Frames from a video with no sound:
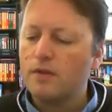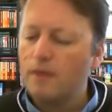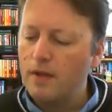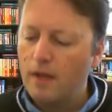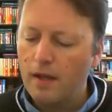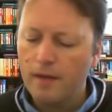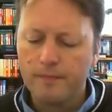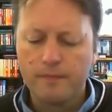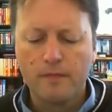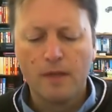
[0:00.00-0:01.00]
are in there.
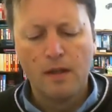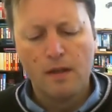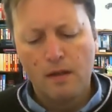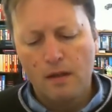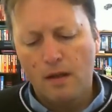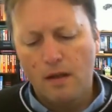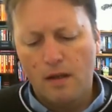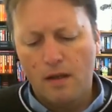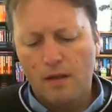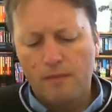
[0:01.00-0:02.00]

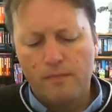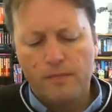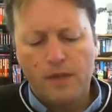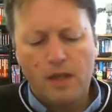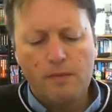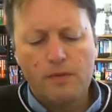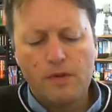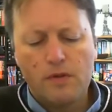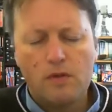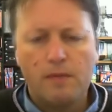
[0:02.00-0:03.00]
The keyboard's
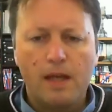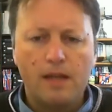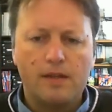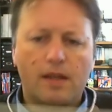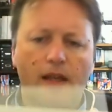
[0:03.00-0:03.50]
not too bad. There's a